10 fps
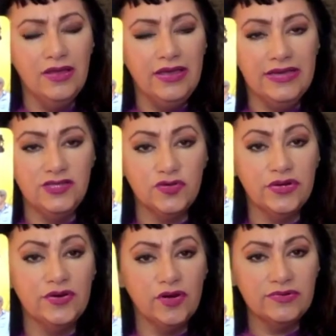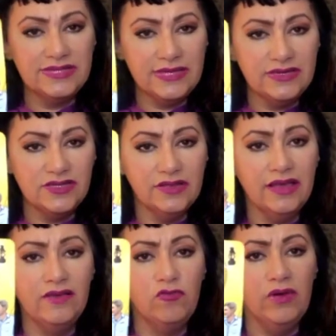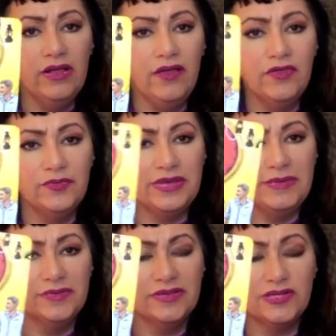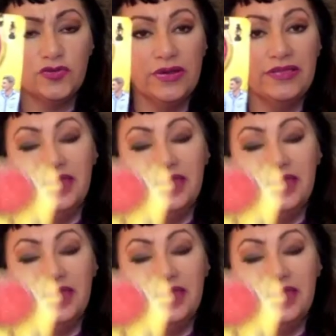Enjoy your own stage in life while other people are enjoying